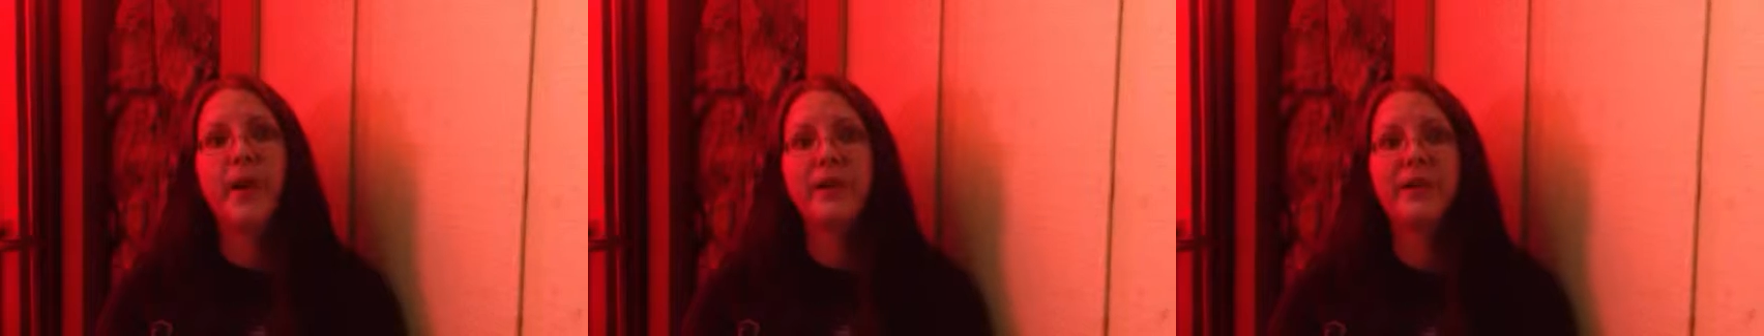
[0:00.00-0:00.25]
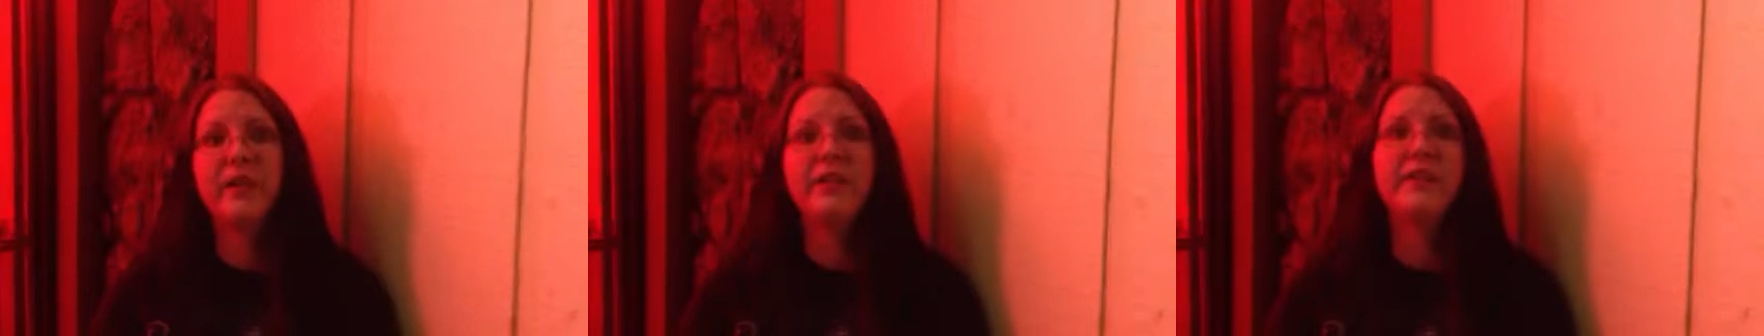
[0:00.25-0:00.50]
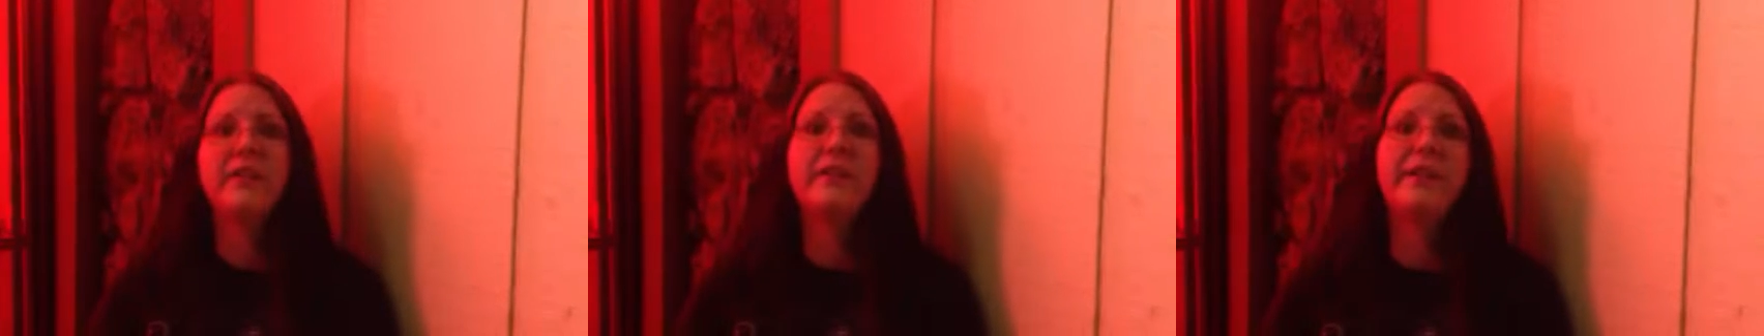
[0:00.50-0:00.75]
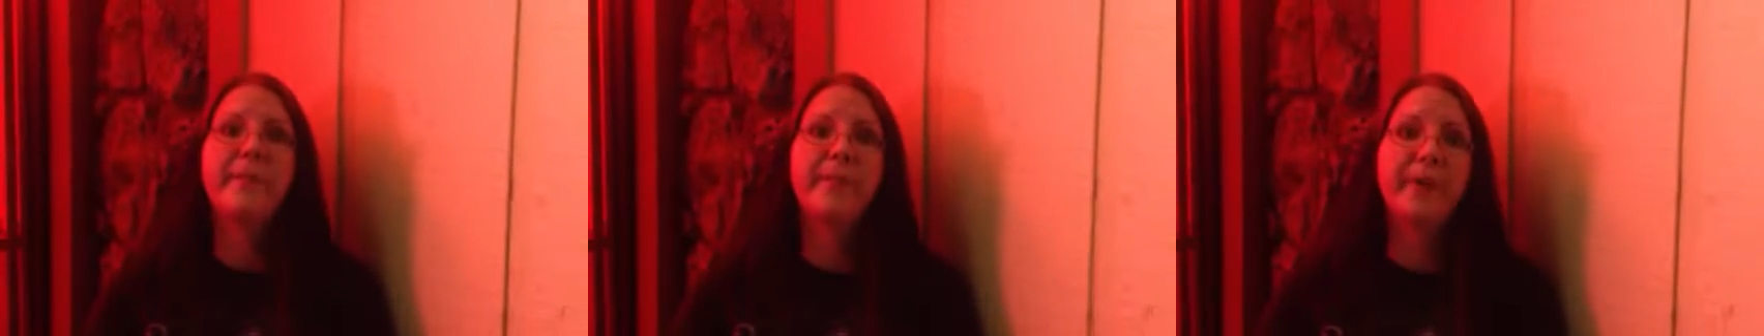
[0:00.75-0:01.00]
project and
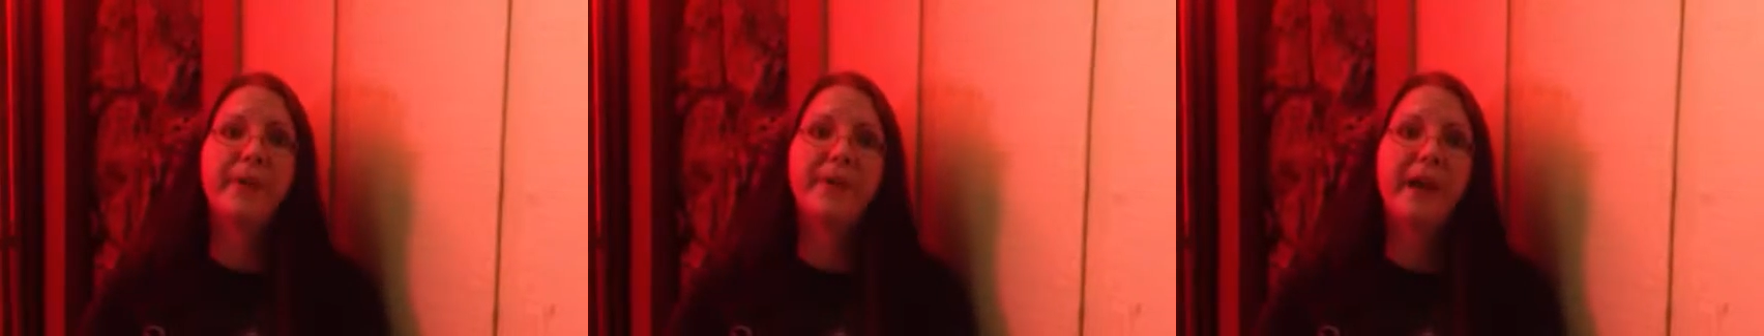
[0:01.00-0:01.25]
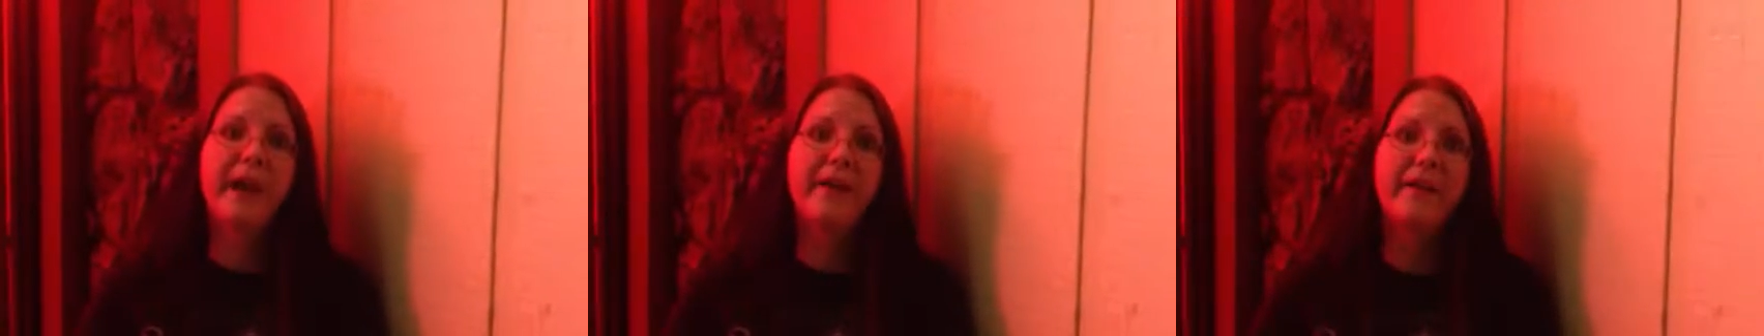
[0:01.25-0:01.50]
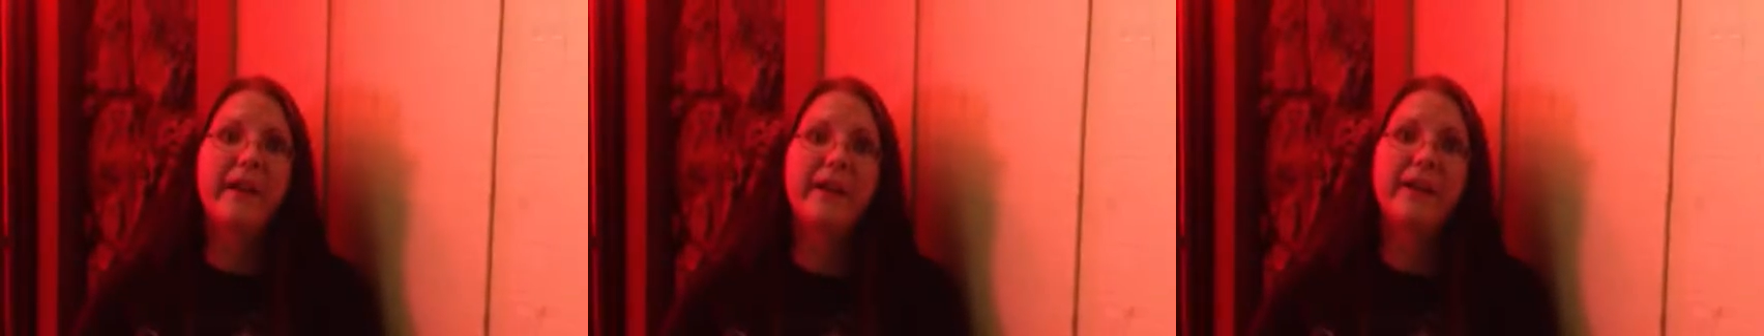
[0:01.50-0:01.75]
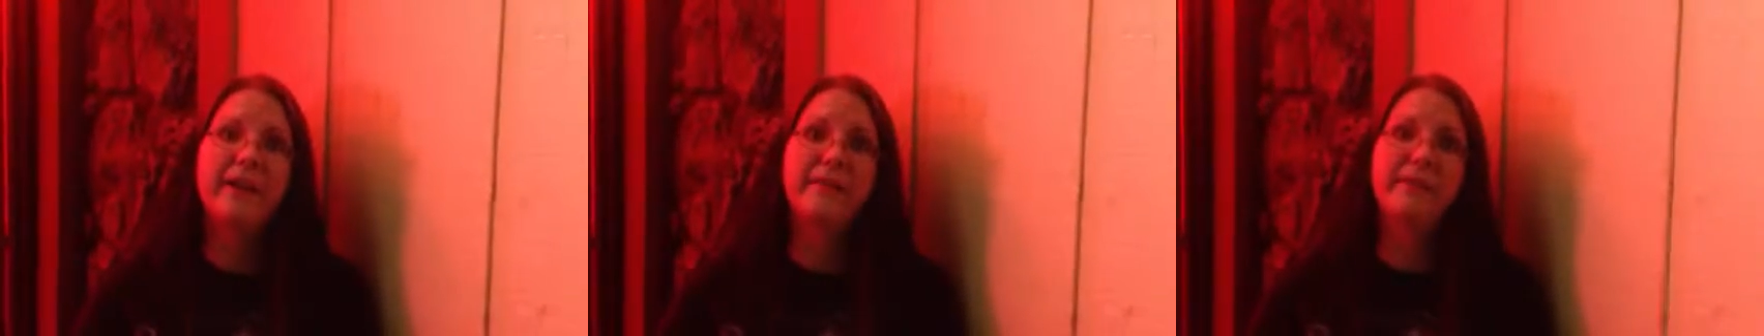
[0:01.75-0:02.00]
they'll get burned out
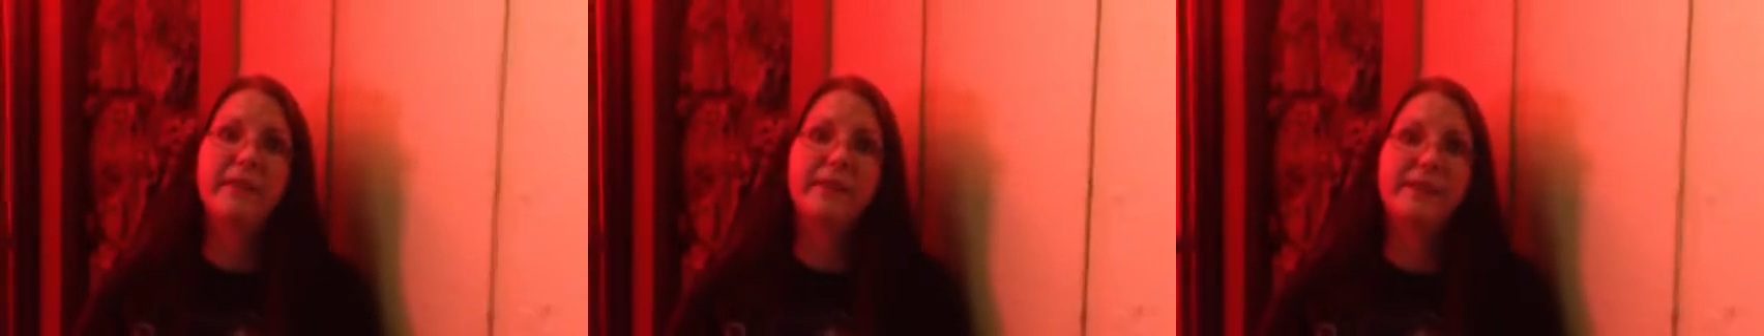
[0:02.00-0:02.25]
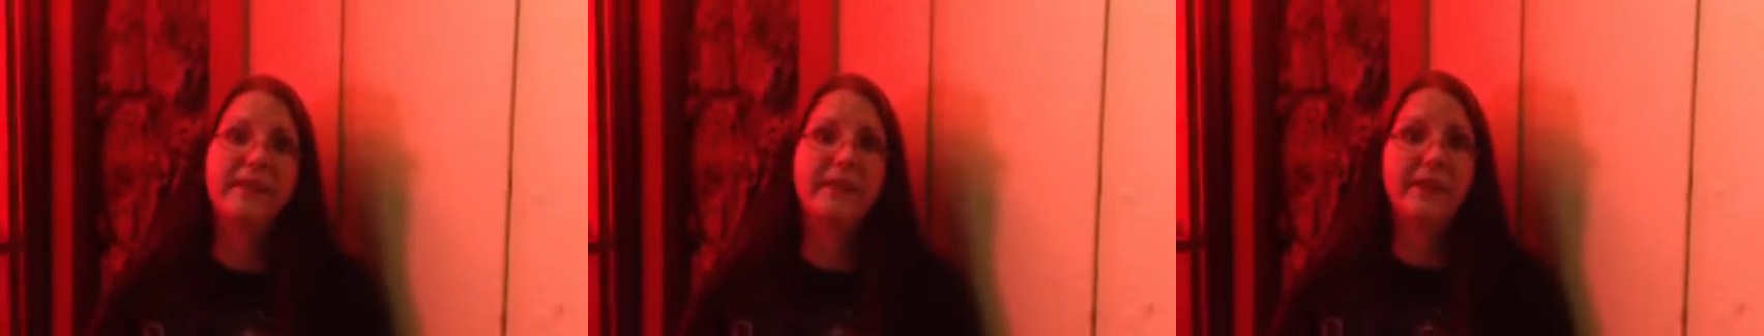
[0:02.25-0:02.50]
on it because